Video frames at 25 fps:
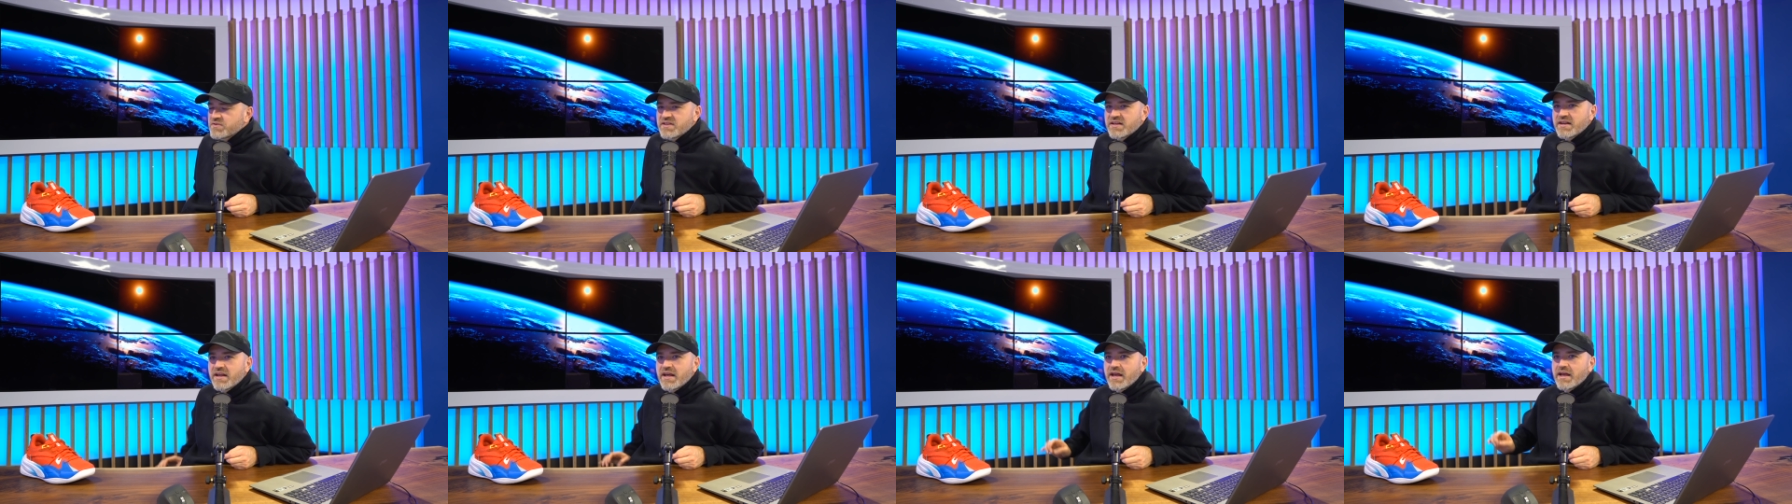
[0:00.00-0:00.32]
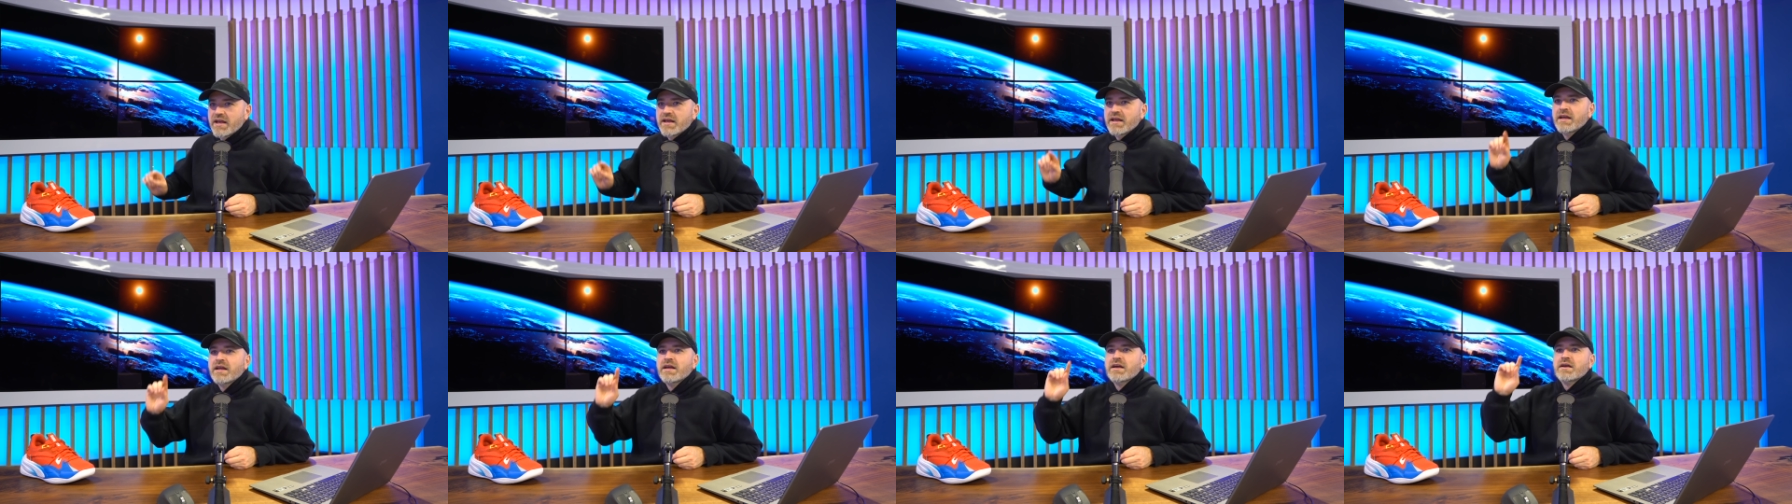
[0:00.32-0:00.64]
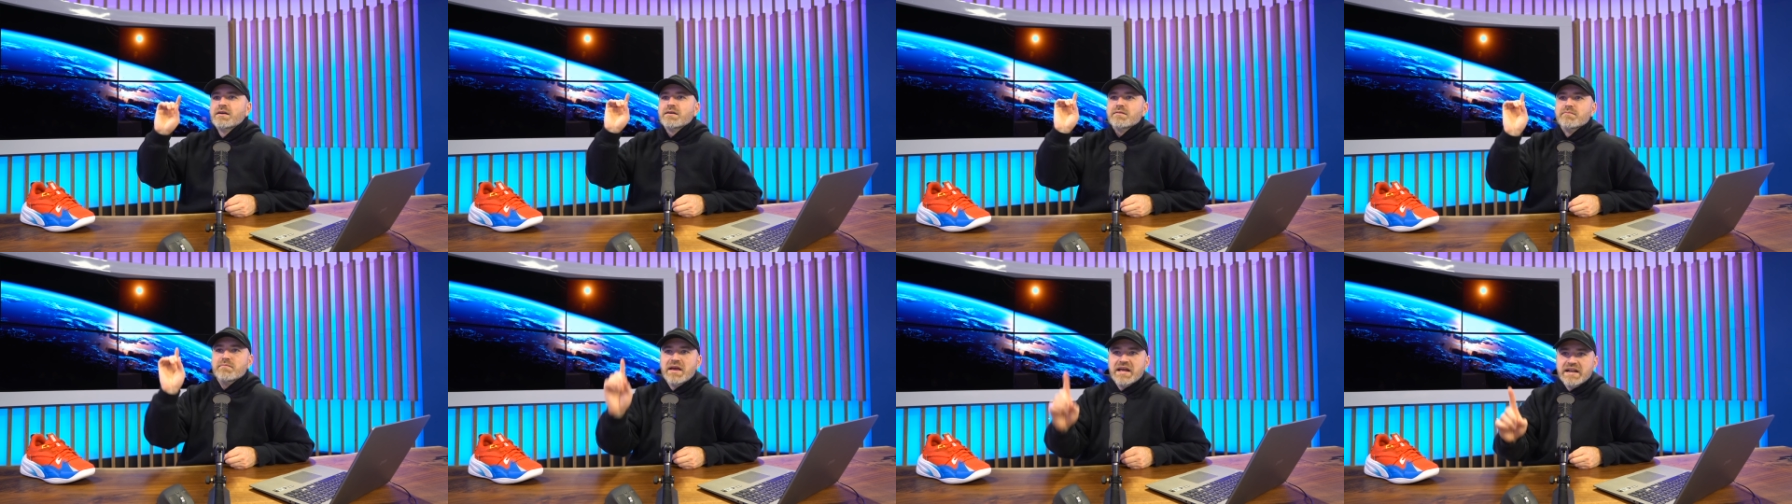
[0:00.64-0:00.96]
today.
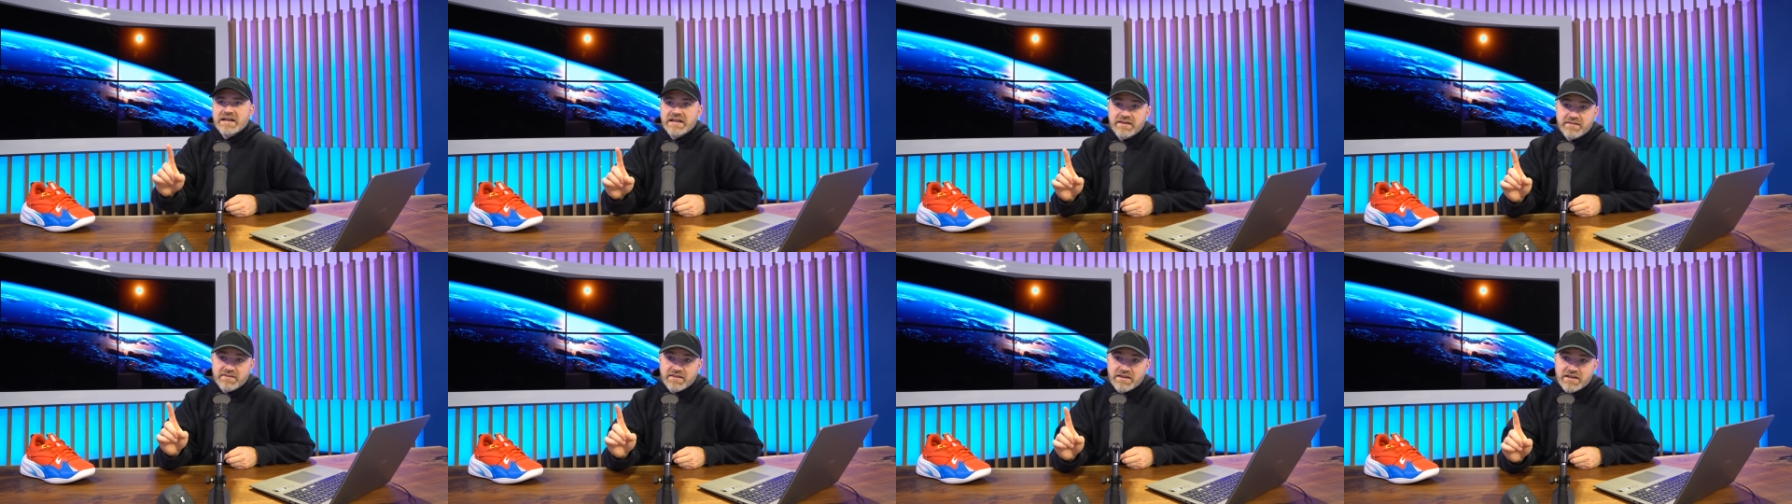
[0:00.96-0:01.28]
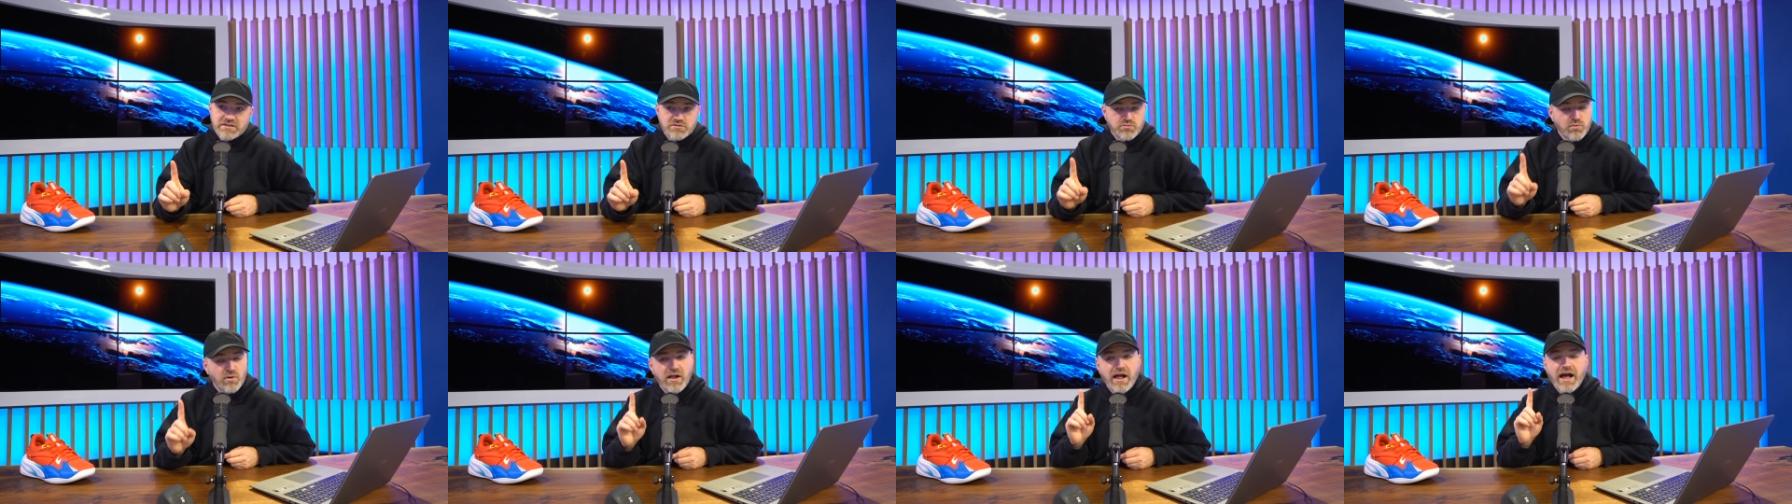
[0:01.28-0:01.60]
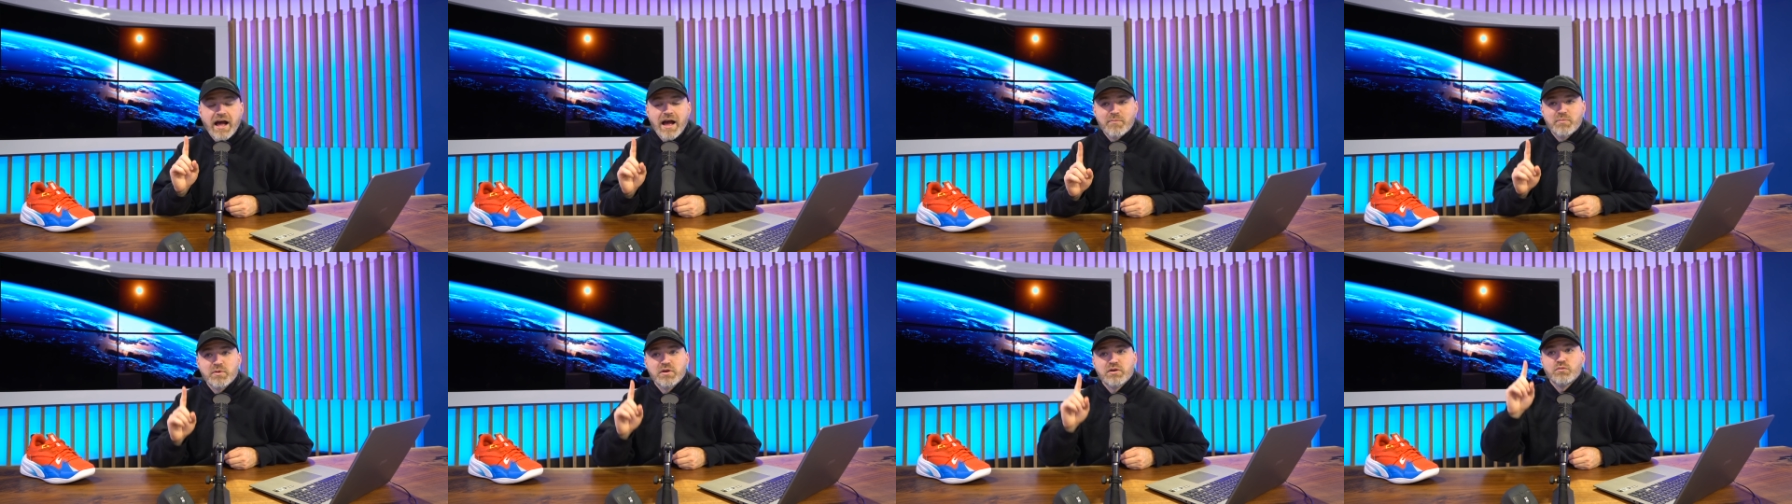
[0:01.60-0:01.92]
Many things will
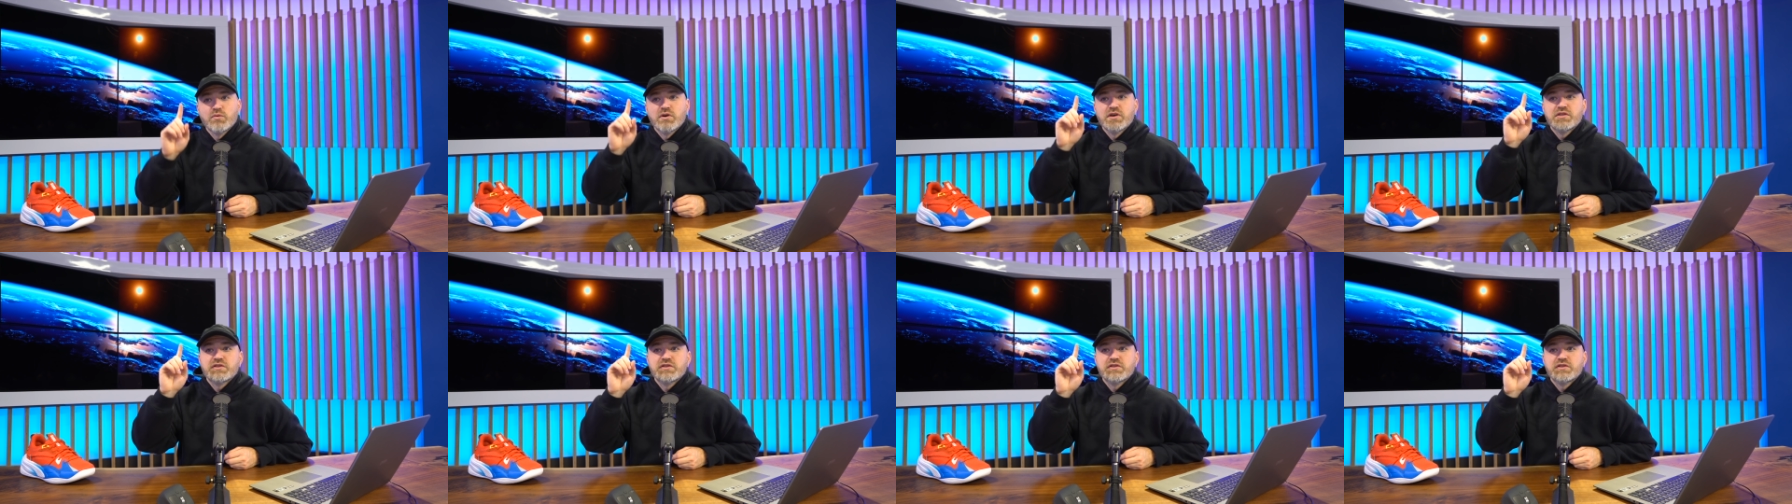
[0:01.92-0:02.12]
happen with